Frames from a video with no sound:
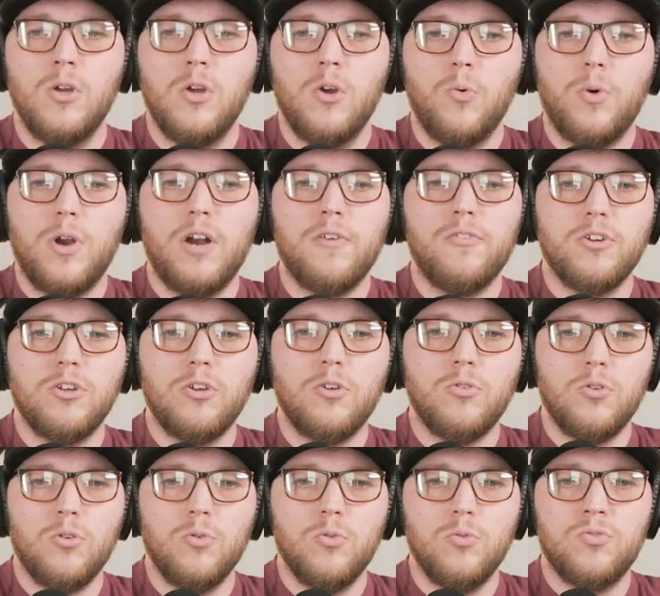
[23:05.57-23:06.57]
whatever you
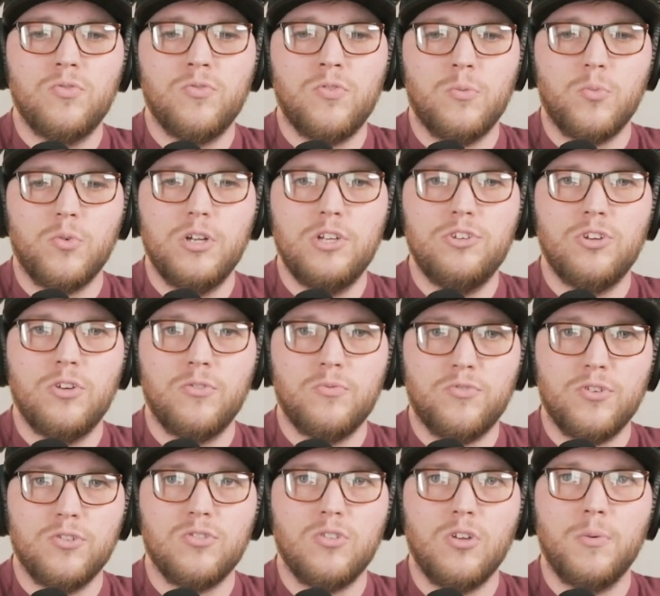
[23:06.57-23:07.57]
use from regen
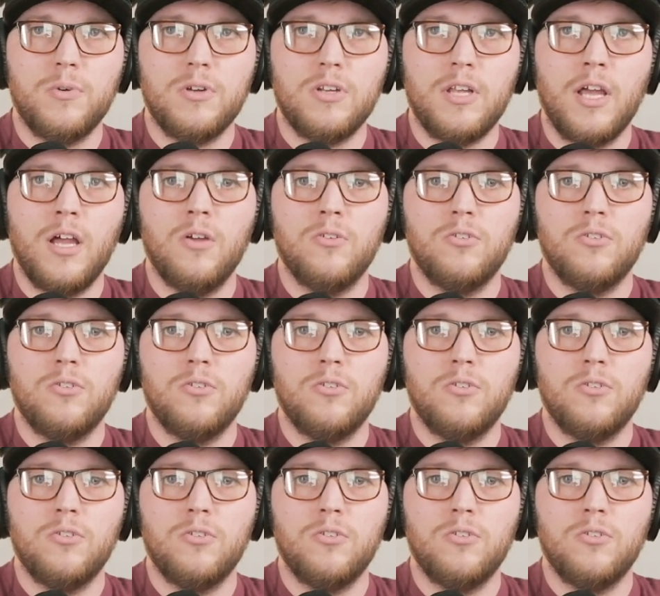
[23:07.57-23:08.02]
for slowing down,